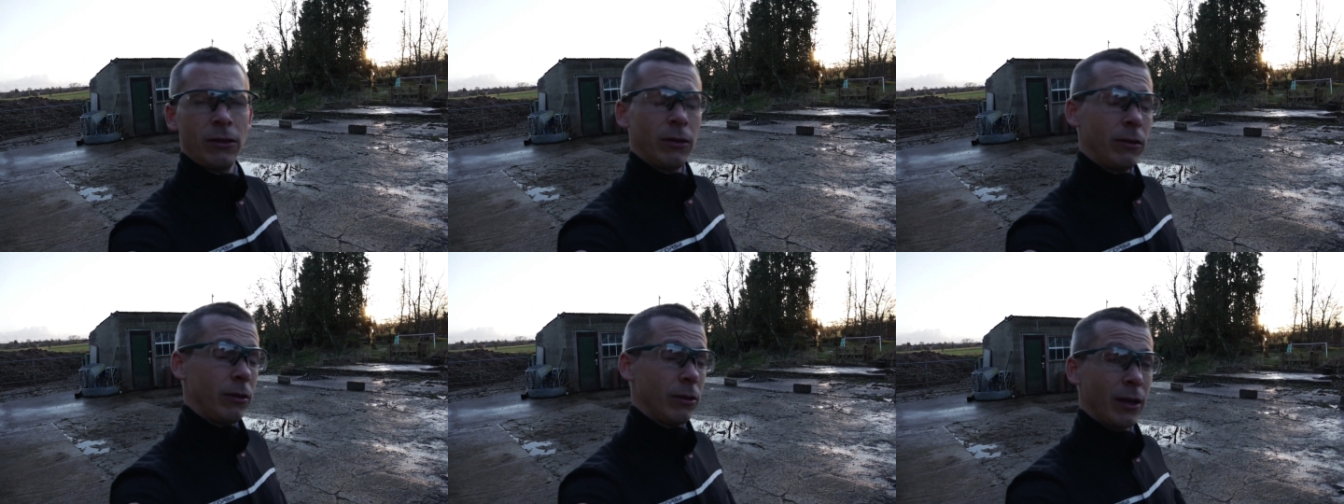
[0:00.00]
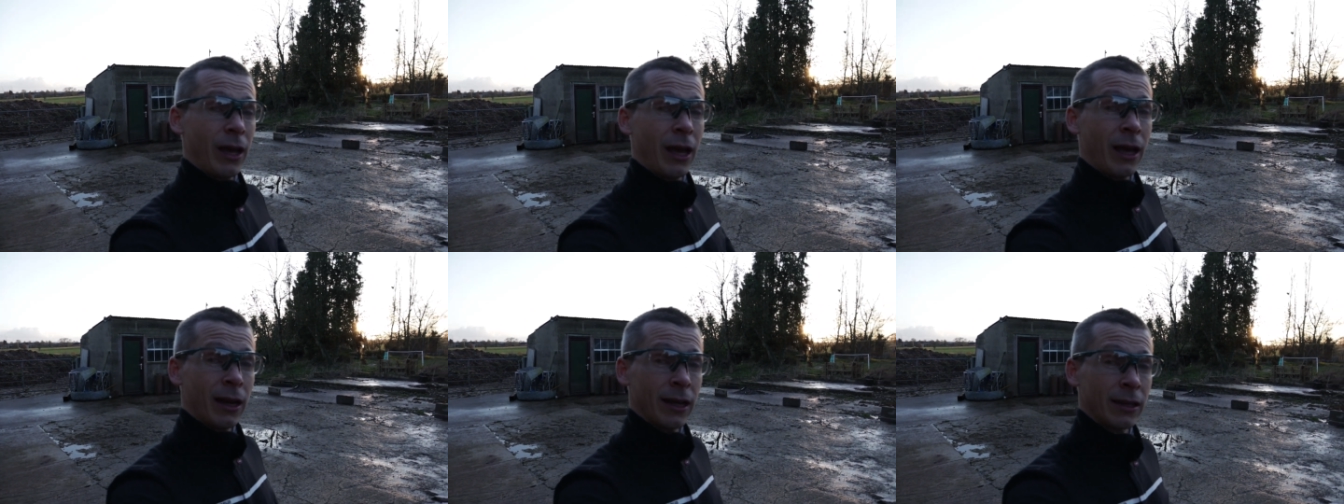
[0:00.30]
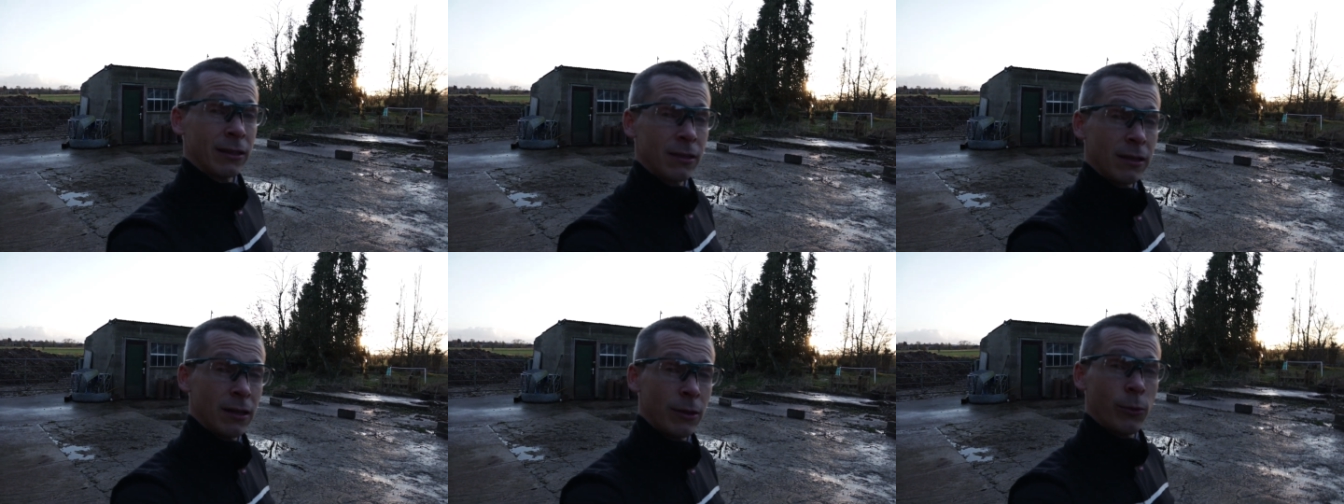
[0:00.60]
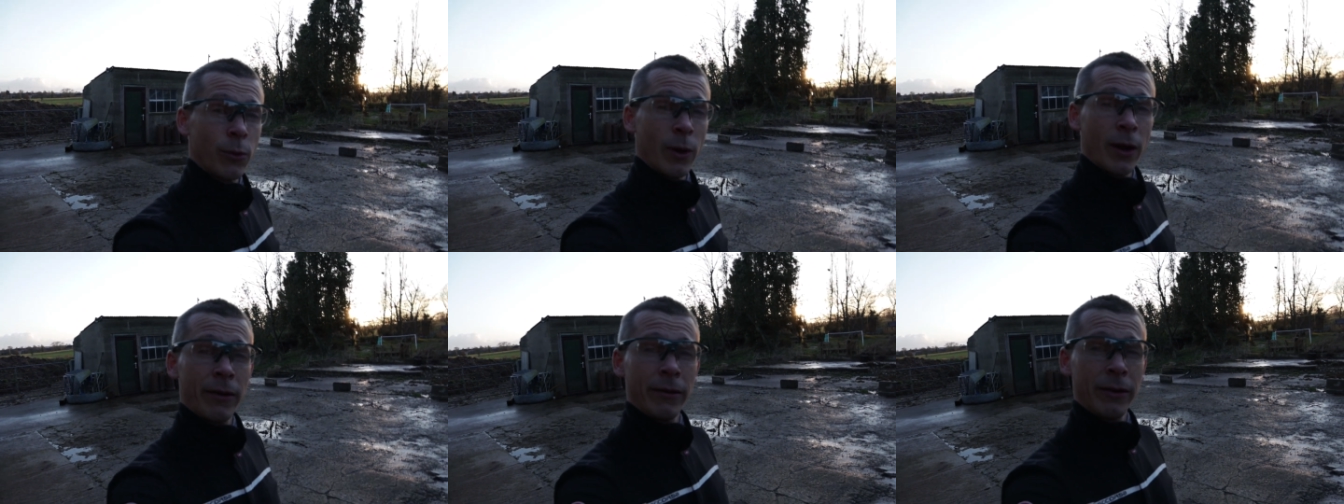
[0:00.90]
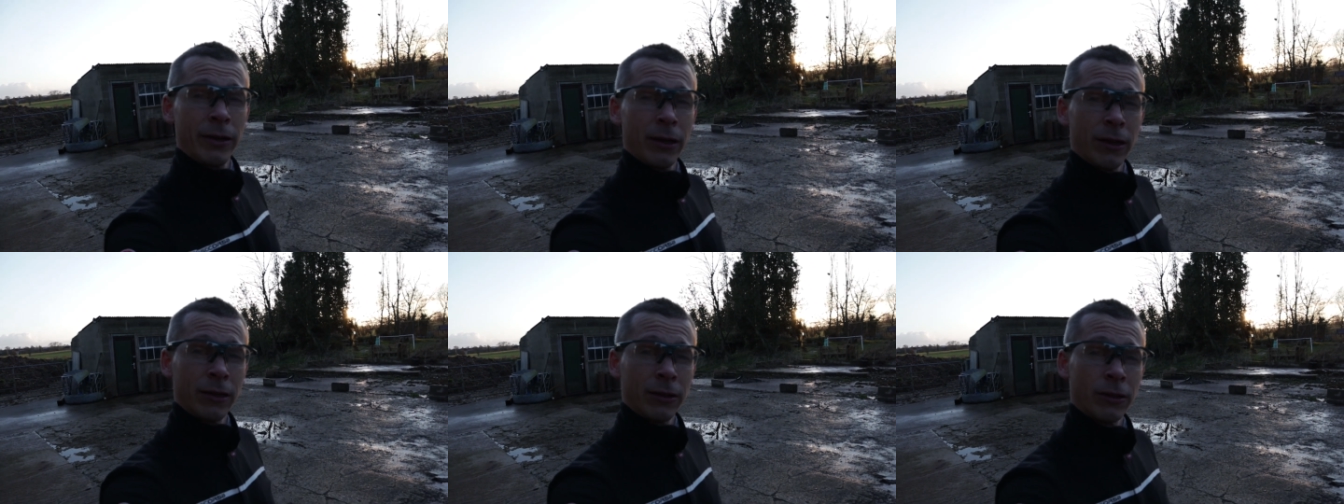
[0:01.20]
you can actually wear
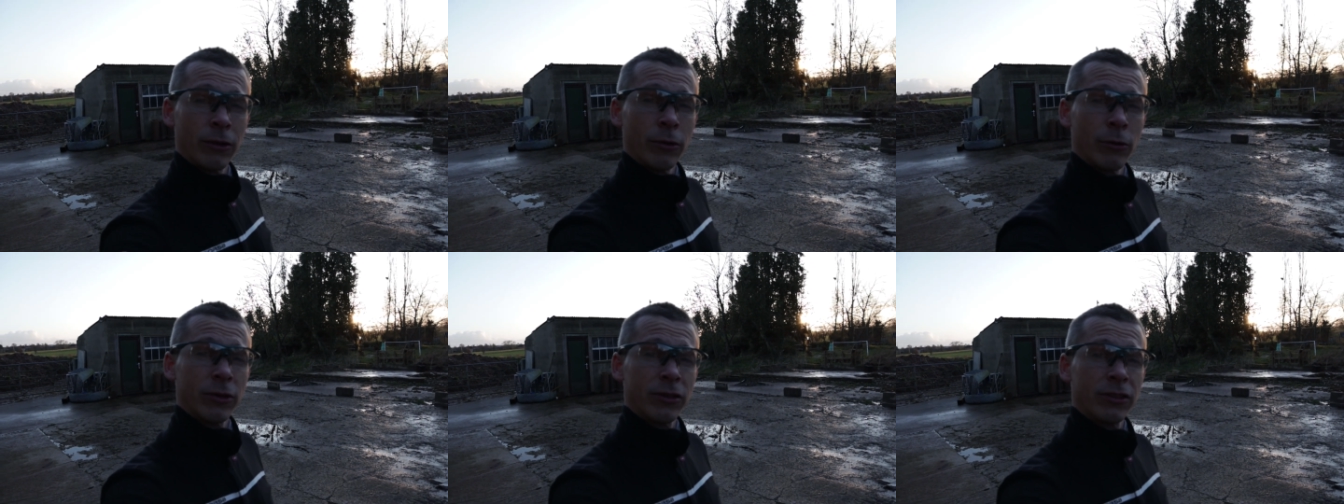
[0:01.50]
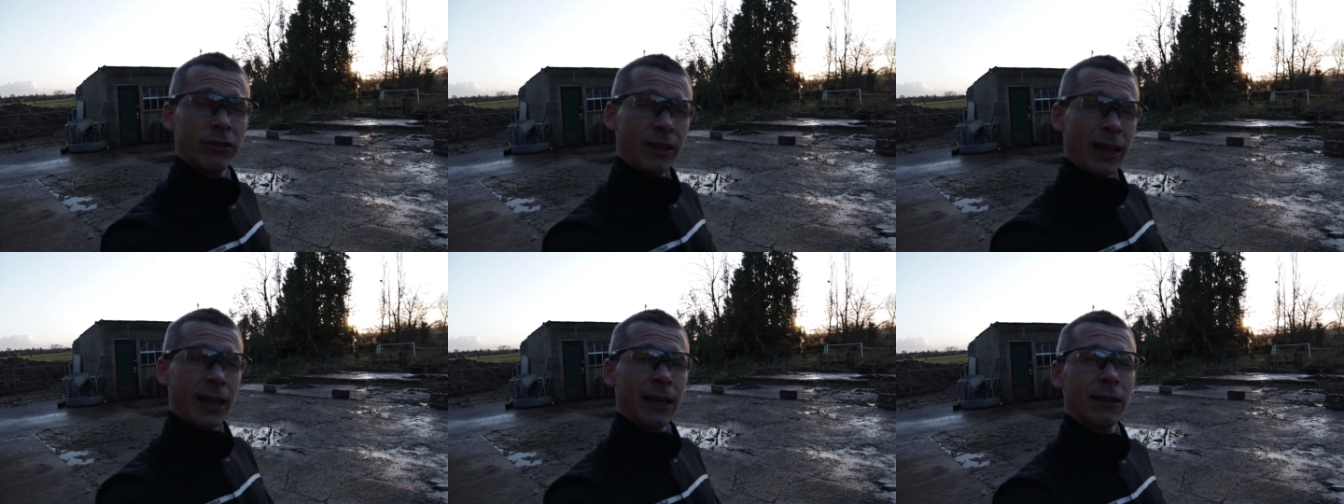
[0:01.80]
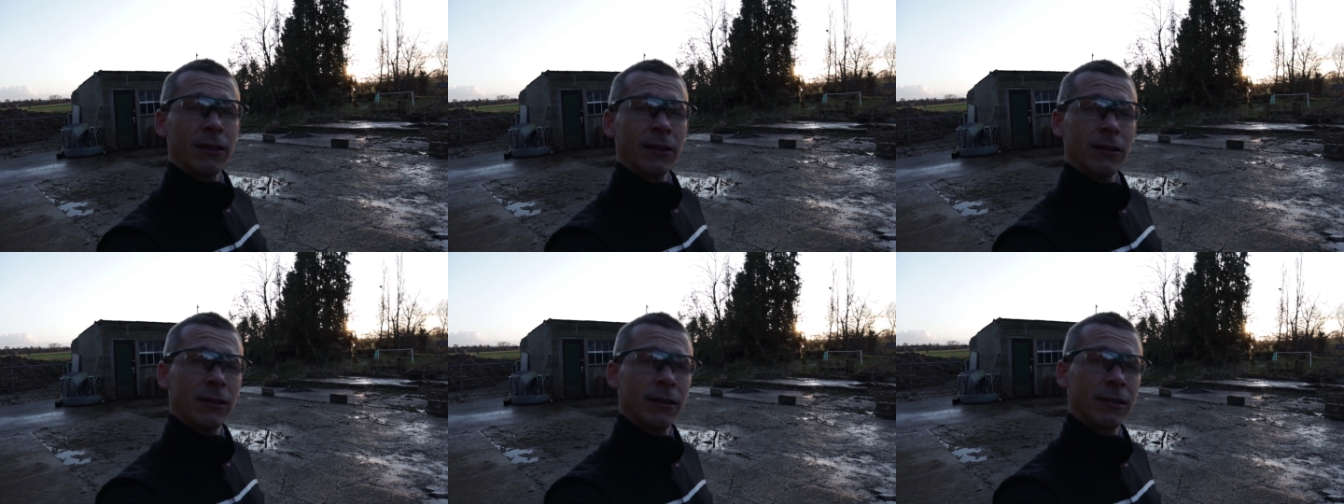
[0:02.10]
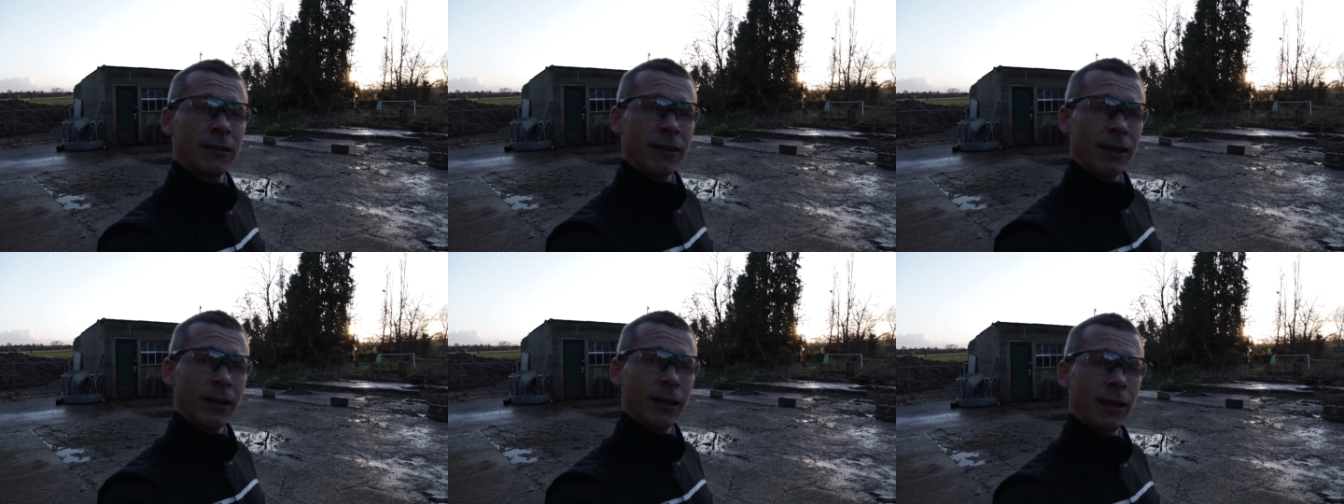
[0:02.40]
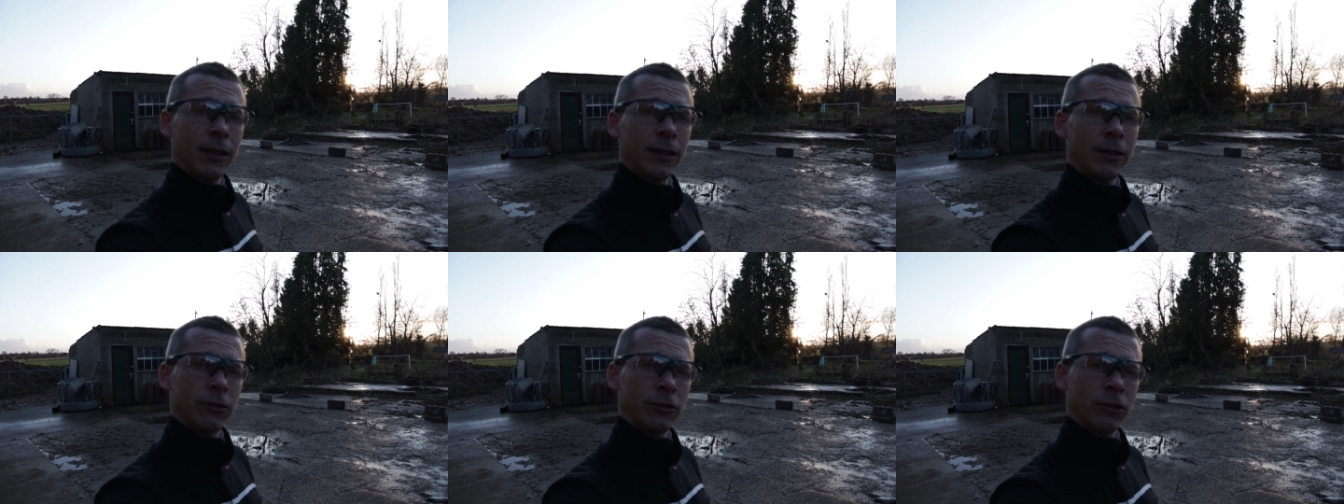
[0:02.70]
it under a standard
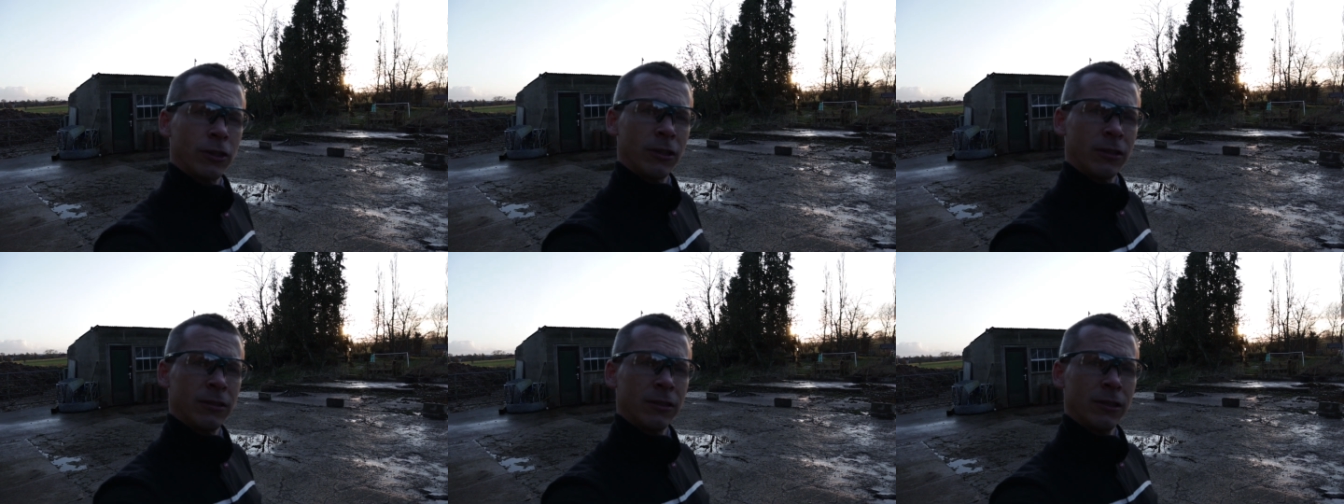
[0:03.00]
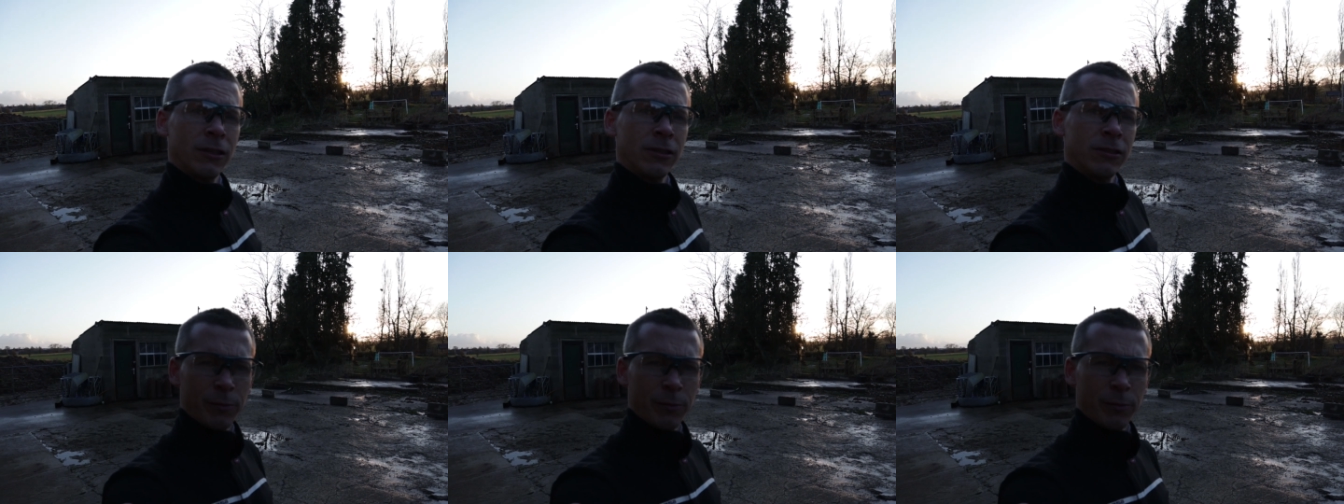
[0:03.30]
cycling jersey.